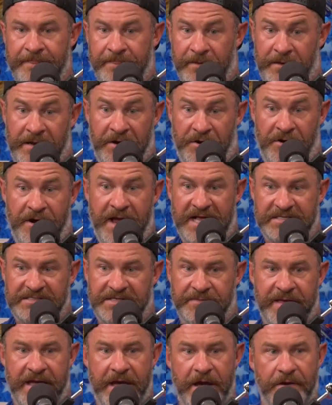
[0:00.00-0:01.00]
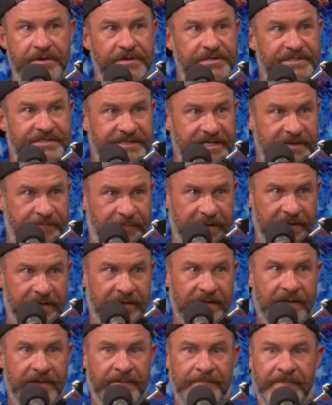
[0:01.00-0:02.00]
and her asking me, how are you
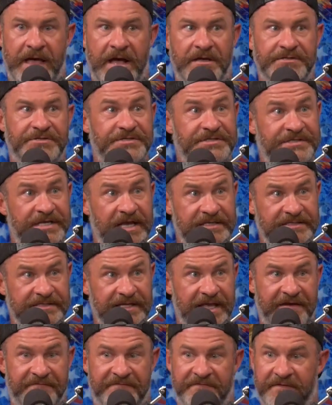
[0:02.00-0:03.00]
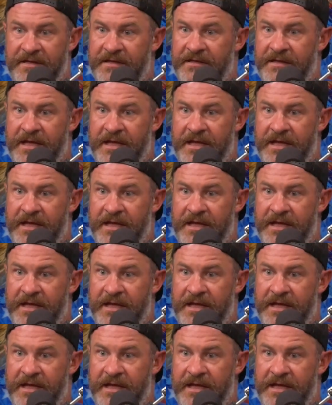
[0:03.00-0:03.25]
sleeping? How's your yeah. sex life?